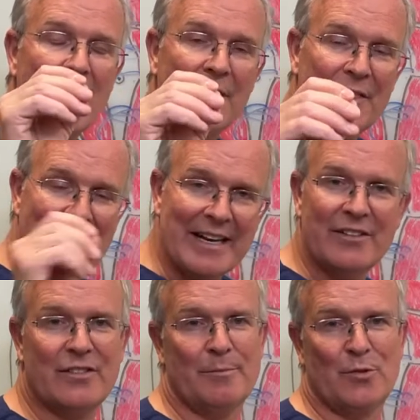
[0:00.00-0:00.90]
that
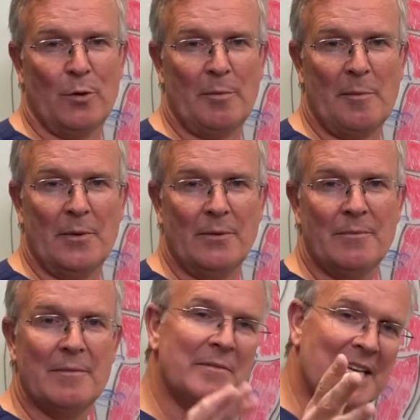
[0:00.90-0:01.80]
is absorbable.
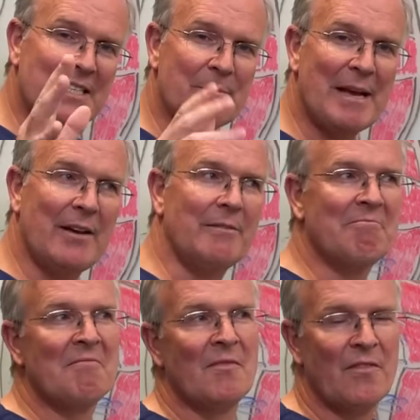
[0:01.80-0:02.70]
It takes about
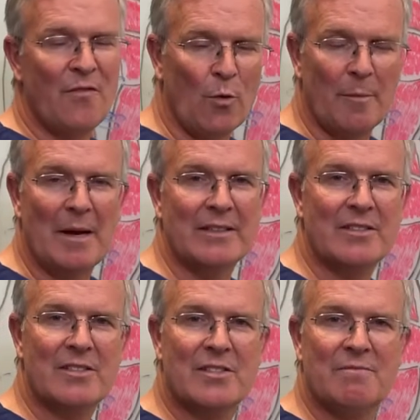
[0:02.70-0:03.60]
4
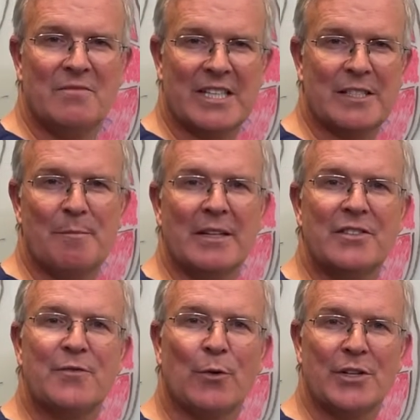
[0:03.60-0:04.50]
months, 6
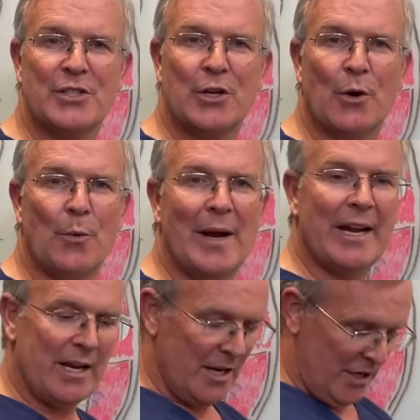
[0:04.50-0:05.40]
months for it to go
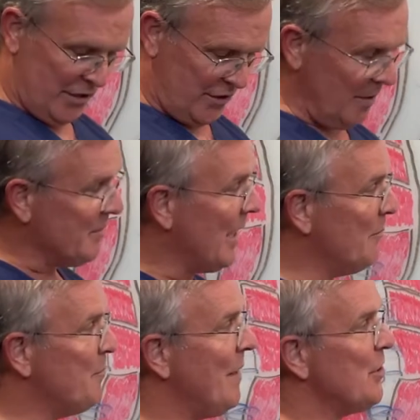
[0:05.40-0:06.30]
away.
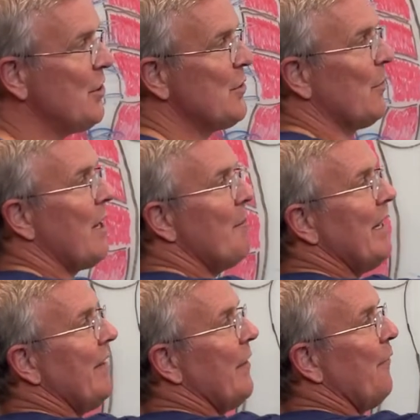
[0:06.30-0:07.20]
Sometimes patients will come
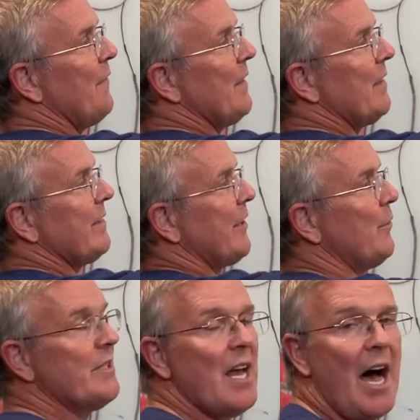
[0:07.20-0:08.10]
in and they'll feel a
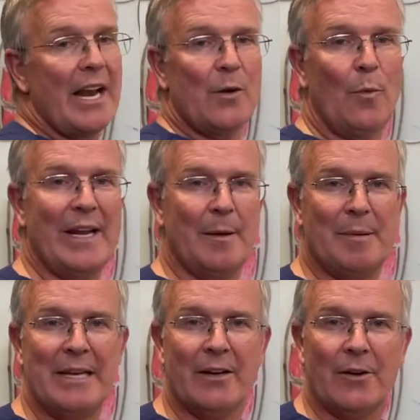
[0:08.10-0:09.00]
little knot way up
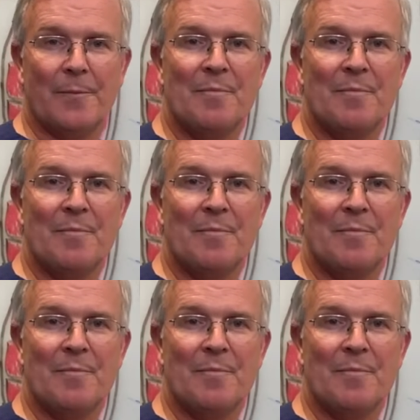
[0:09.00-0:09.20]
here.